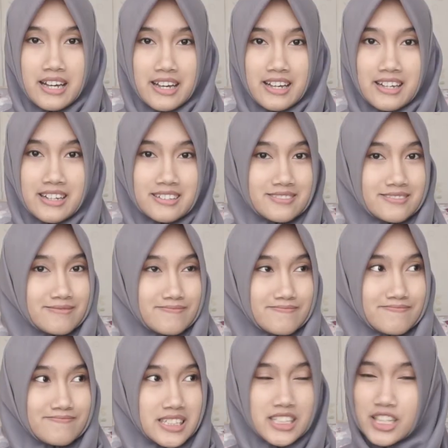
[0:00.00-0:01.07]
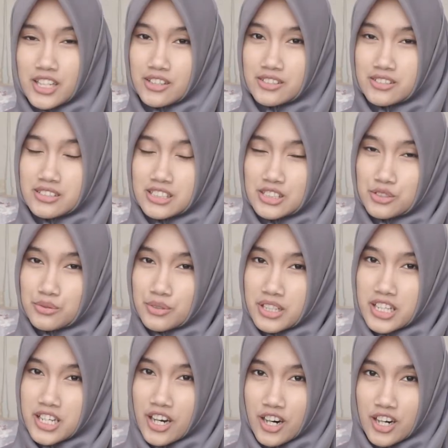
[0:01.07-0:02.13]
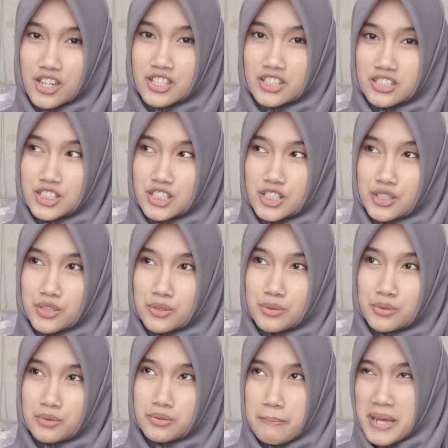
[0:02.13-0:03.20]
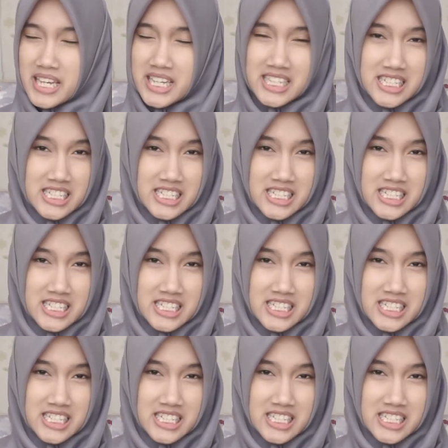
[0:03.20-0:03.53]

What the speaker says: And it's really hard to make an